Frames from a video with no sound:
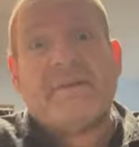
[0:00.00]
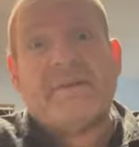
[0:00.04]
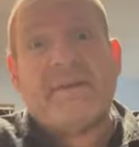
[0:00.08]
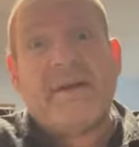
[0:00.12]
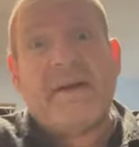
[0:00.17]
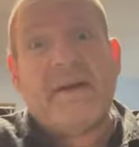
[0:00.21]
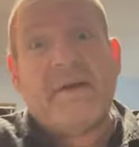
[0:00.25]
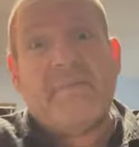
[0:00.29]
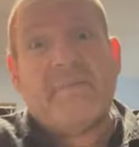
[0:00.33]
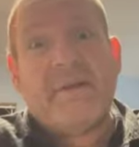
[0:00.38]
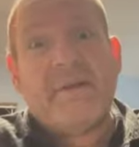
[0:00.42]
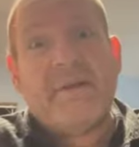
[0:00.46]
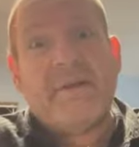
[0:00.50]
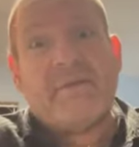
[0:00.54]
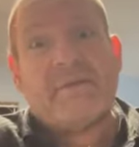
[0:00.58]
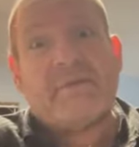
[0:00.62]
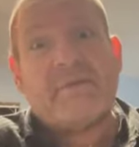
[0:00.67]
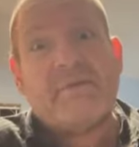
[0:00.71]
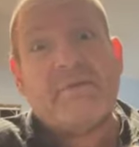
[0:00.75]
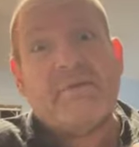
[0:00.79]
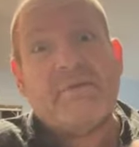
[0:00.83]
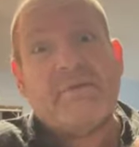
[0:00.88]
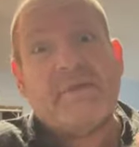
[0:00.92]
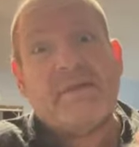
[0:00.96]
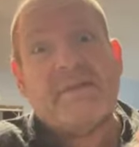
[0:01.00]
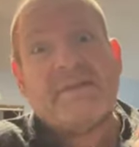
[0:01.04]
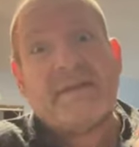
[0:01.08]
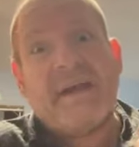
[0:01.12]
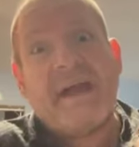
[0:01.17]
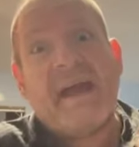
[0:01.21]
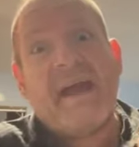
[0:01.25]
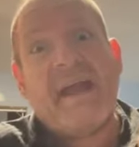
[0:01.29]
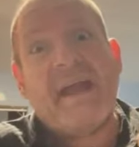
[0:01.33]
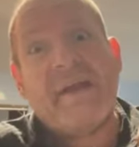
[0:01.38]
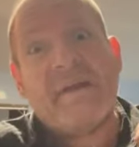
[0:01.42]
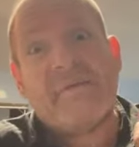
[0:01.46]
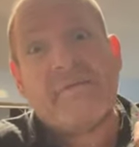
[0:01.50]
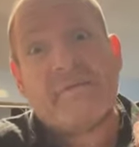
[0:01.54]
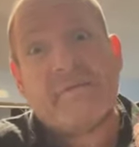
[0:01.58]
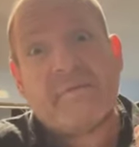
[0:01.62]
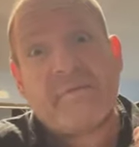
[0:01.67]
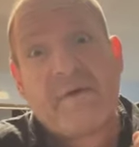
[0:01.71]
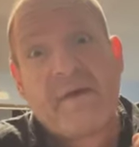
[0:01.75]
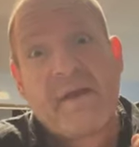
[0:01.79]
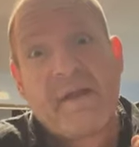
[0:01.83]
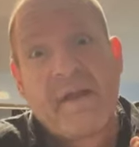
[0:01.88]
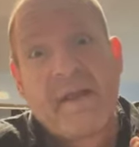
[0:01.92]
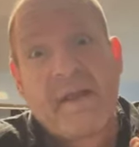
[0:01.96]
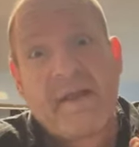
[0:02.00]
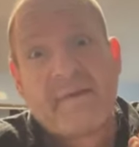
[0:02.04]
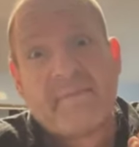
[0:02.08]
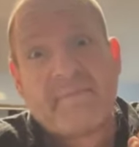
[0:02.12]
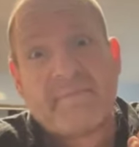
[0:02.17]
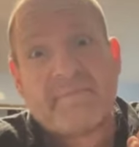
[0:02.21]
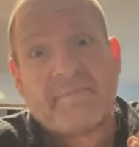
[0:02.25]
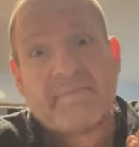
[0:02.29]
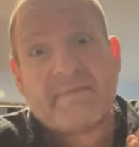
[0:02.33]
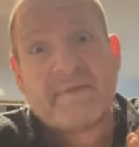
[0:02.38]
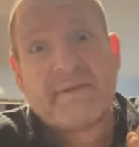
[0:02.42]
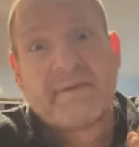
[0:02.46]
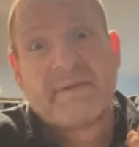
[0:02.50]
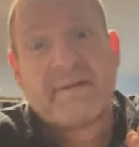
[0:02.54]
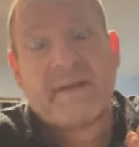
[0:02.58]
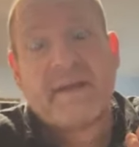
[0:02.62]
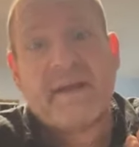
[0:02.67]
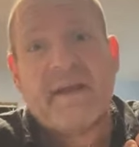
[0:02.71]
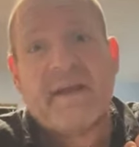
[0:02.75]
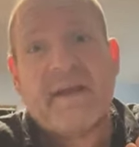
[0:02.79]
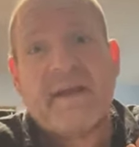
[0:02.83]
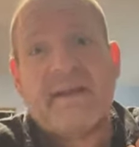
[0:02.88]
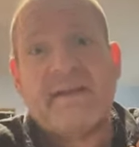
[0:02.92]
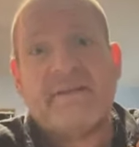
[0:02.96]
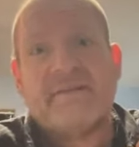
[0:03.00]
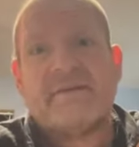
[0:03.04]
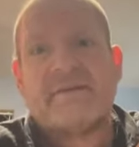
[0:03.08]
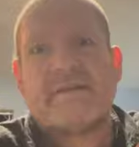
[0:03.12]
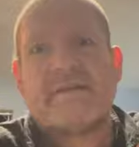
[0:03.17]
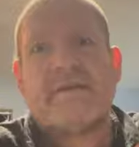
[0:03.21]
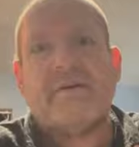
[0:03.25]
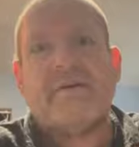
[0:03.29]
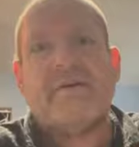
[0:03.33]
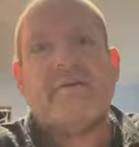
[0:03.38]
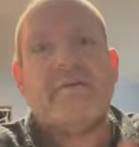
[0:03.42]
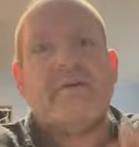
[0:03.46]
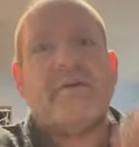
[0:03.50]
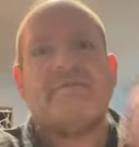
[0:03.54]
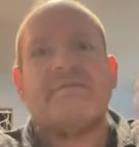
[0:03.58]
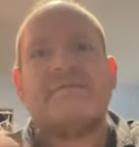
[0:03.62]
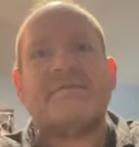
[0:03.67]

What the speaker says: the tummy, through the diaphragm. Okay, so